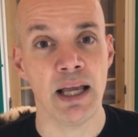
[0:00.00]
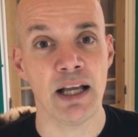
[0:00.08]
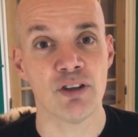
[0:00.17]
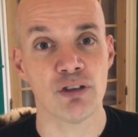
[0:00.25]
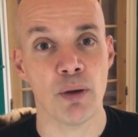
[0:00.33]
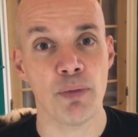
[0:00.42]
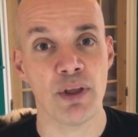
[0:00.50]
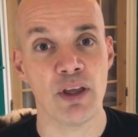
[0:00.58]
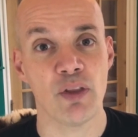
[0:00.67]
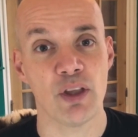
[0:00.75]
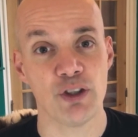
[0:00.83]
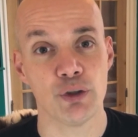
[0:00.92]
and
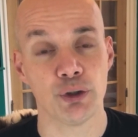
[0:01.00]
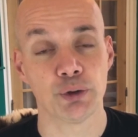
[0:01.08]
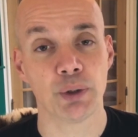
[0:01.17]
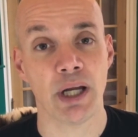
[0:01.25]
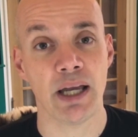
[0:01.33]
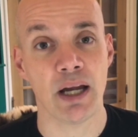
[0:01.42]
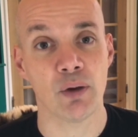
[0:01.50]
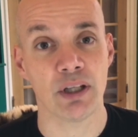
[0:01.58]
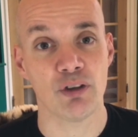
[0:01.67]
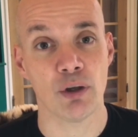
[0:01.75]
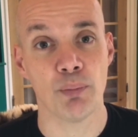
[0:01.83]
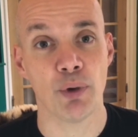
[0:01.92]
something that you should try out
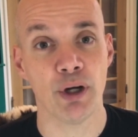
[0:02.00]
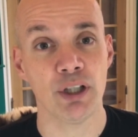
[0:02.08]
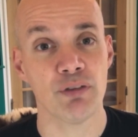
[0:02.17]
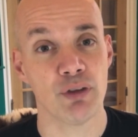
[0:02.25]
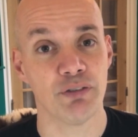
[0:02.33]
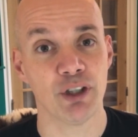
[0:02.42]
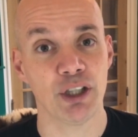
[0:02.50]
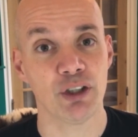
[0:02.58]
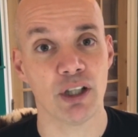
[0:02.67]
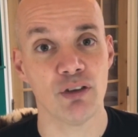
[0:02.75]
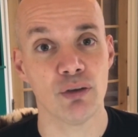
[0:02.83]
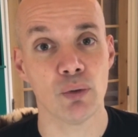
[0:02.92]
at some point if you have not
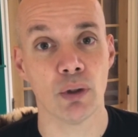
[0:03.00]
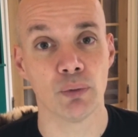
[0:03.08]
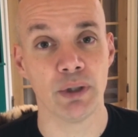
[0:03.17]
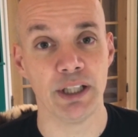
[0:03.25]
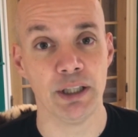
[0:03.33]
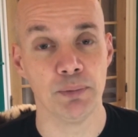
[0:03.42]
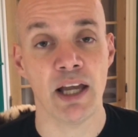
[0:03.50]
done so already.